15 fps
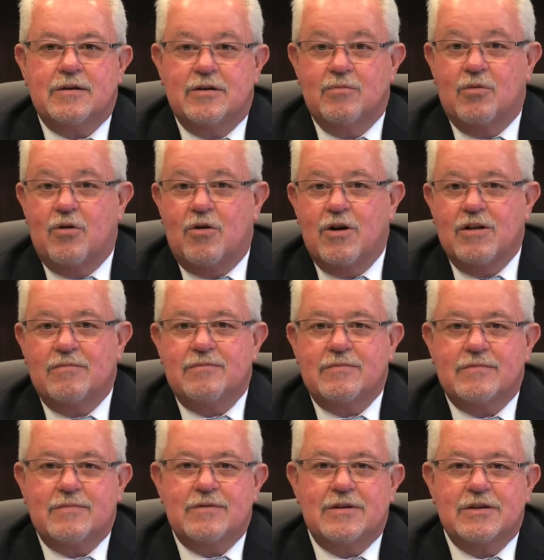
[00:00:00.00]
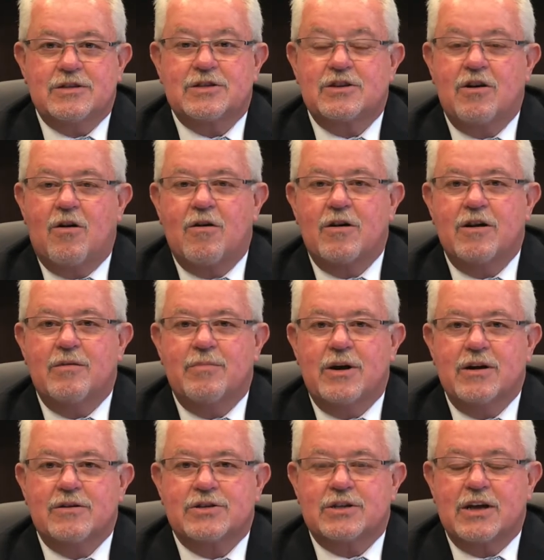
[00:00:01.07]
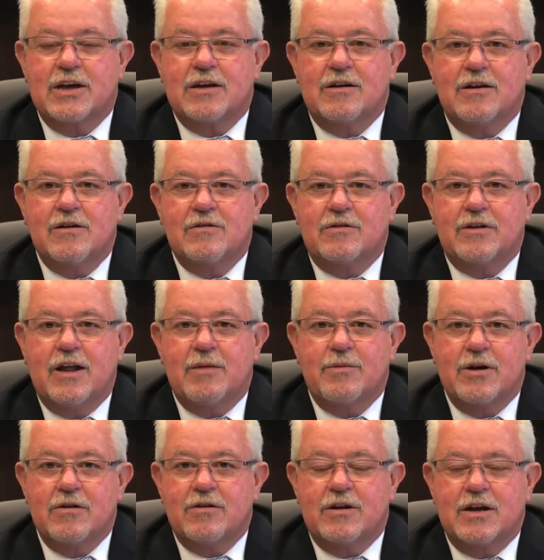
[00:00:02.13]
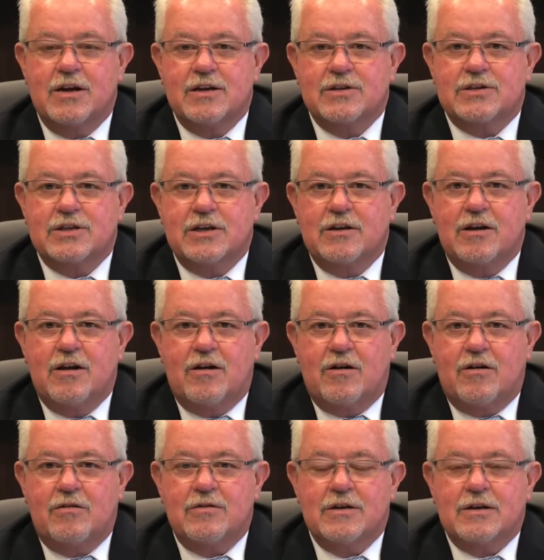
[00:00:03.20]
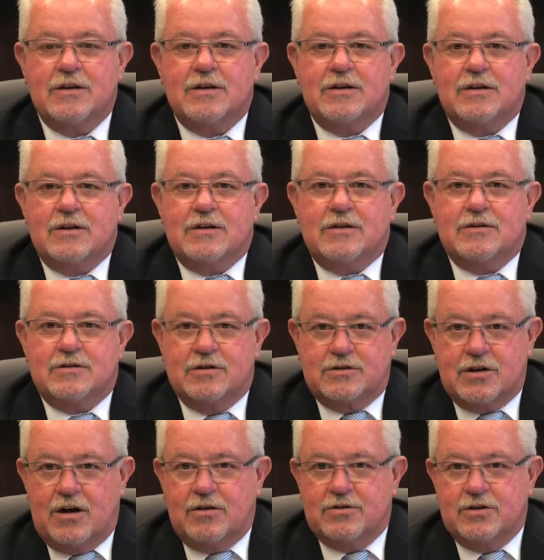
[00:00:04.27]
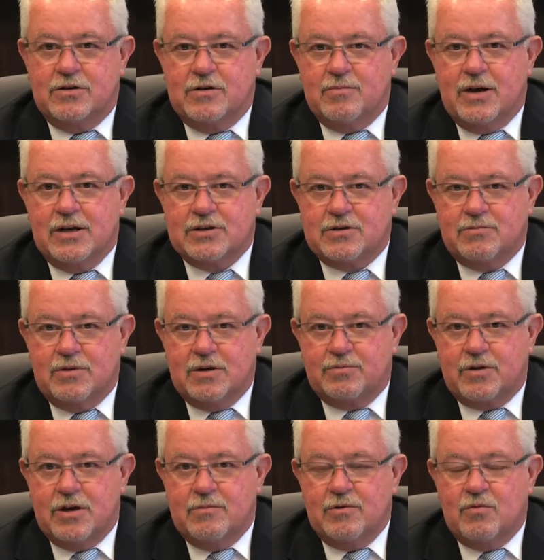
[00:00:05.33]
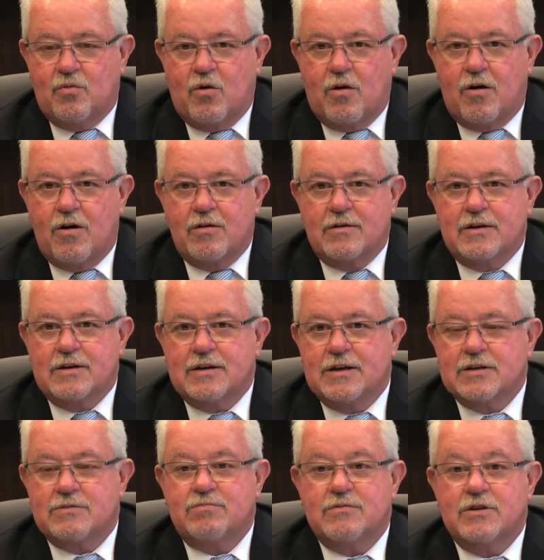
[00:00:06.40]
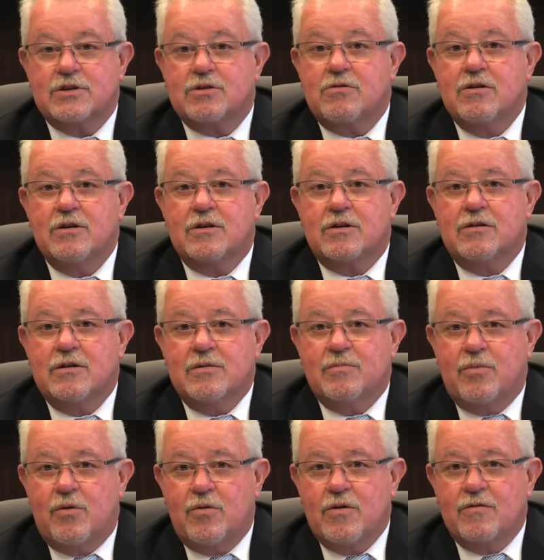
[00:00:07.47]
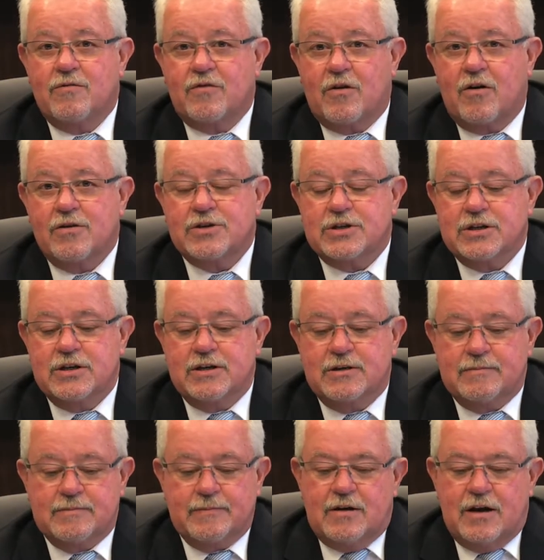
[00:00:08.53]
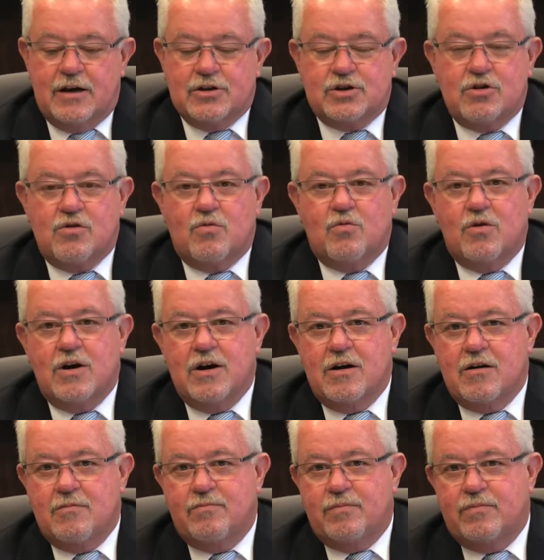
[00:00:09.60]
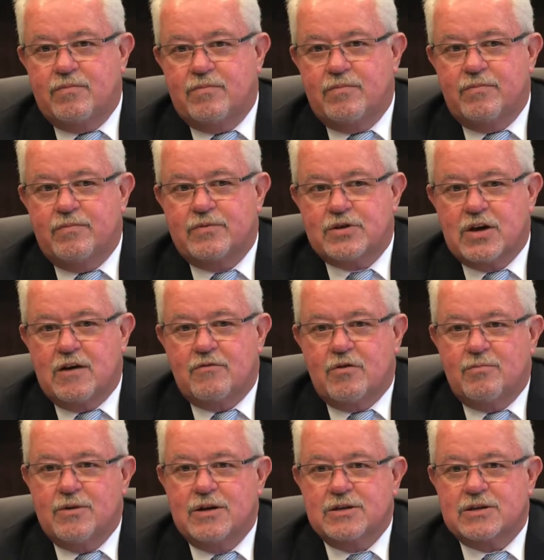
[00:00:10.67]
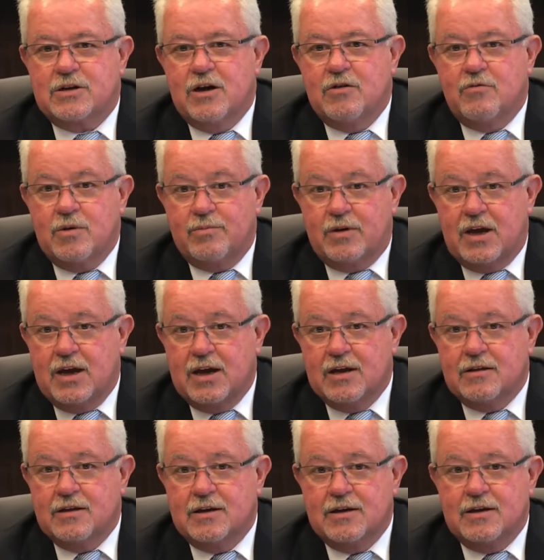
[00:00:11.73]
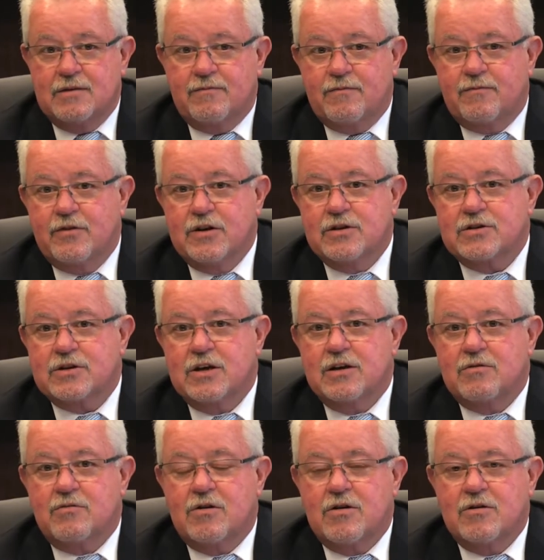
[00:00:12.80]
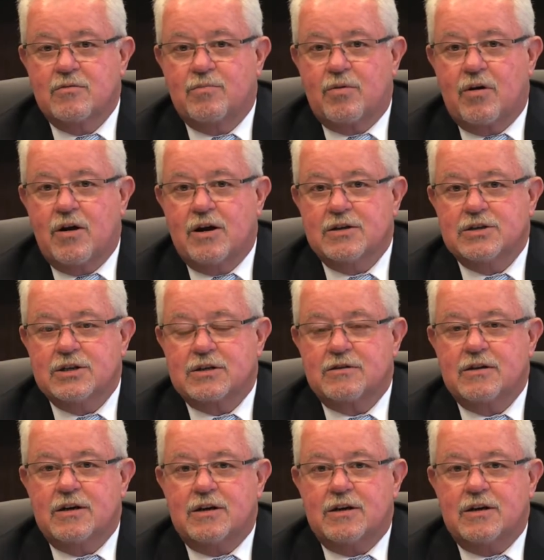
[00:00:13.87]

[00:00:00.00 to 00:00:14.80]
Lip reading: Good morning. This is Gardendale Mayor Stan Hogeland. I'm here today at City Hall to talk to you about some upcoming work that's critically important for our city. As you're aware, several months ago we began the Fieldstown Road project